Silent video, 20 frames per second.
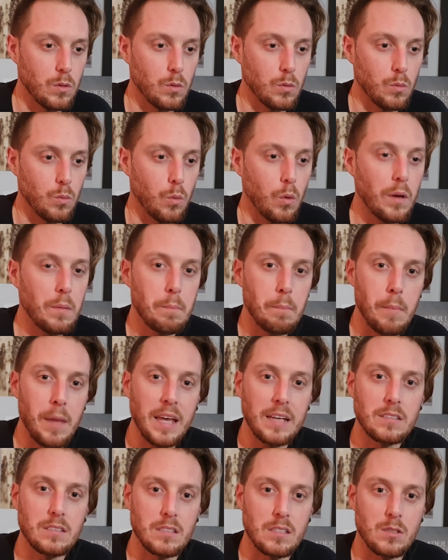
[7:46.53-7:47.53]
what
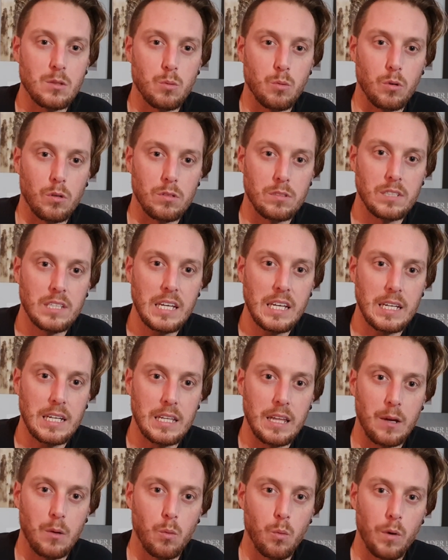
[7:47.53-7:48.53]
makes this world tick.
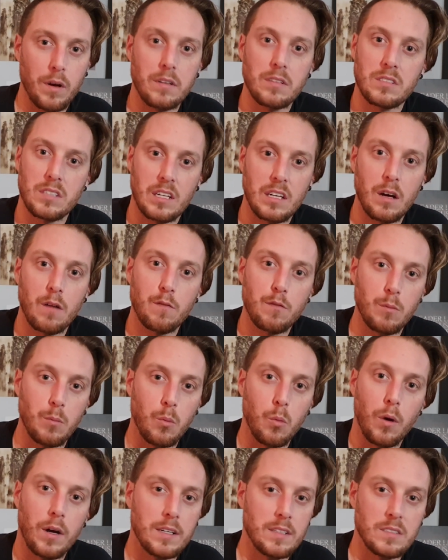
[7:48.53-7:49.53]
Like, where does it come from?
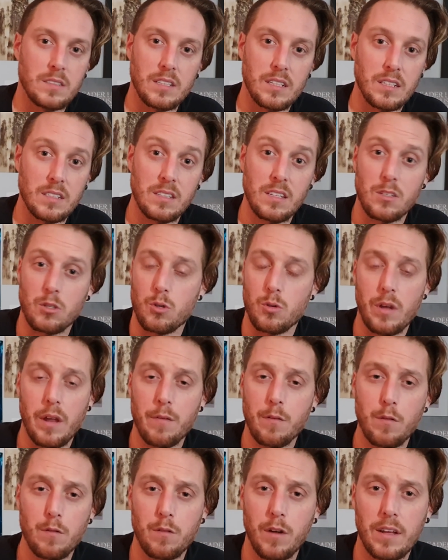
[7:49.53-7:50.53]
Why does it exist? You
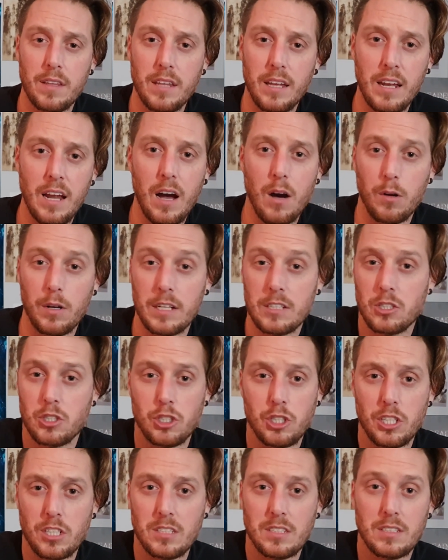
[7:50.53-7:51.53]
never find that out. It's
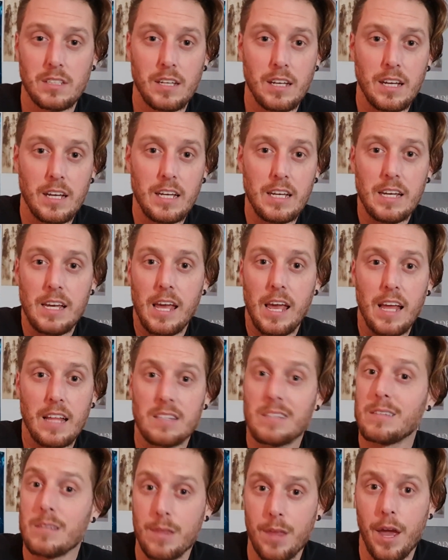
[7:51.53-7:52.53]
just,
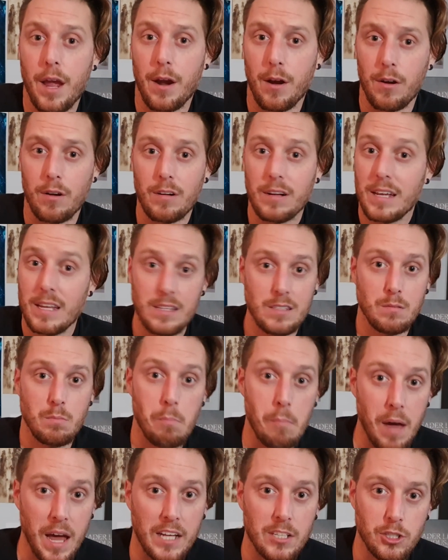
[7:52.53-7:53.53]
it's there. It's
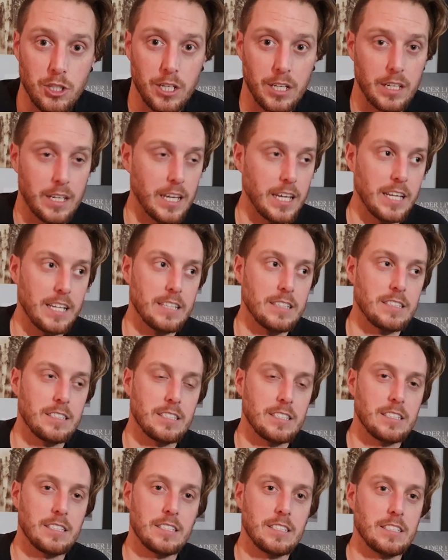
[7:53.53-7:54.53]
magic. It
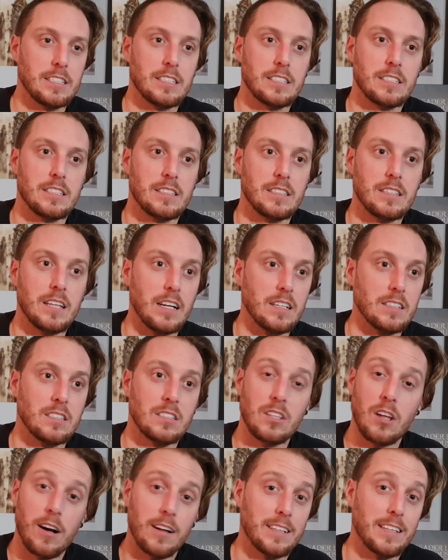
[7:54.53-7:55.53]
does
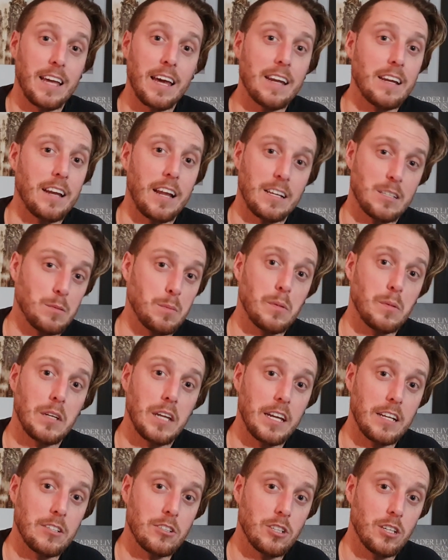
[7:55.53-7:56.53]
not get an
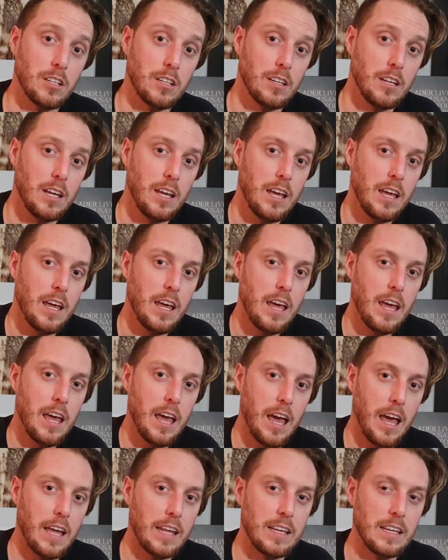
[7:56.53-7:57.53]
explanation.
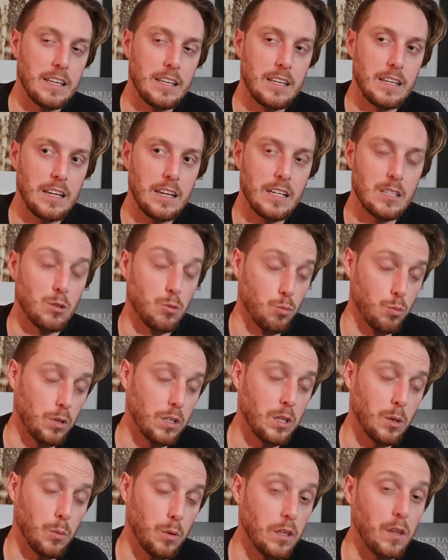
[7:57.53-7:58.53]
And it's
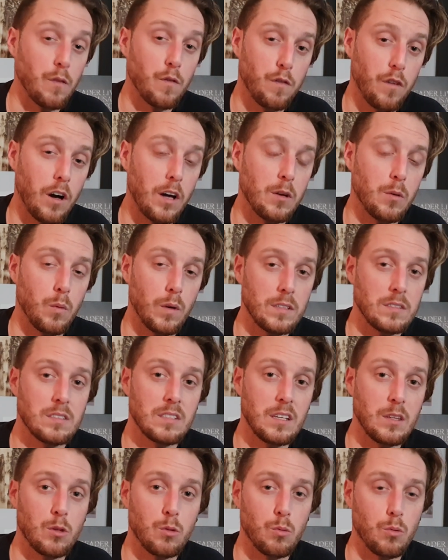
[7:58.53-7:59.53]
really, really fun when
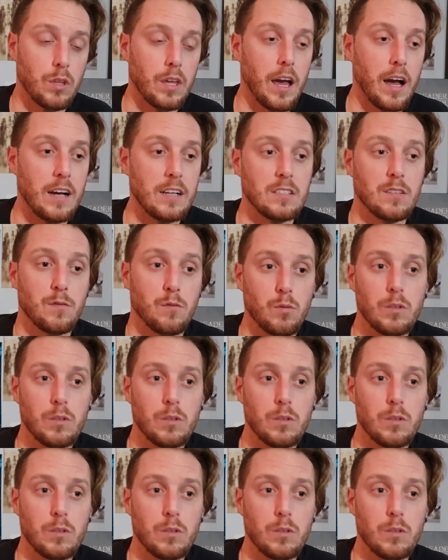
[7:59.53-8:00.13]
seen through the eyes of